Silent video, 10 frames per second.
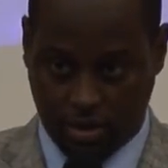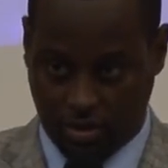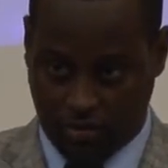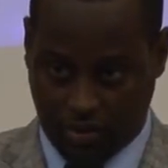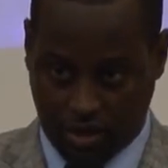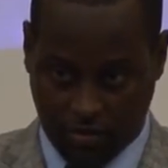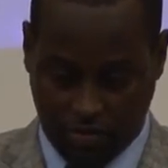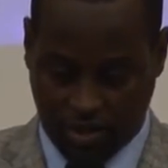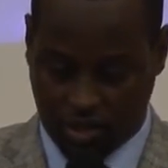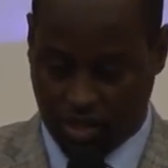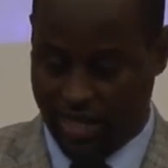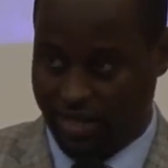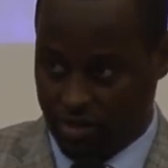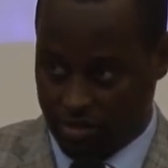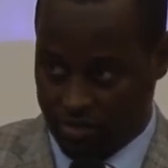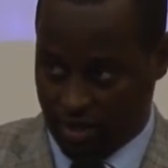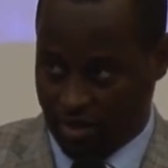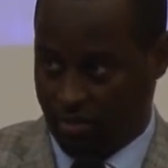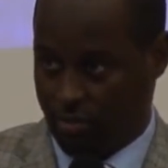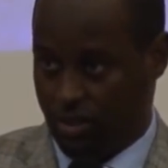the functionality of the
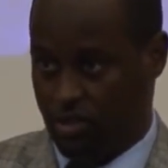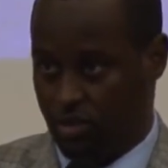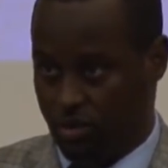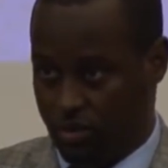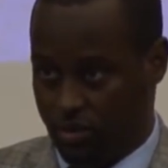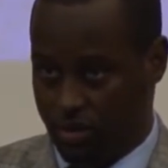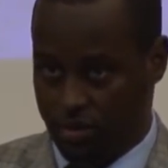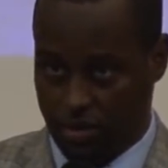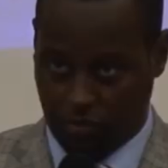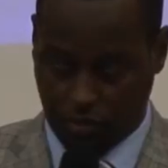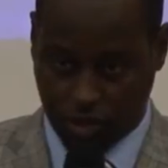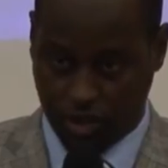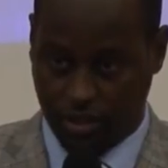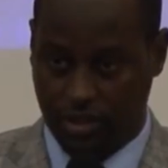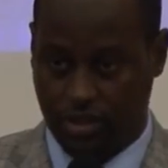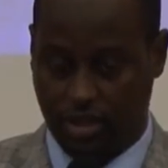government is not efficient,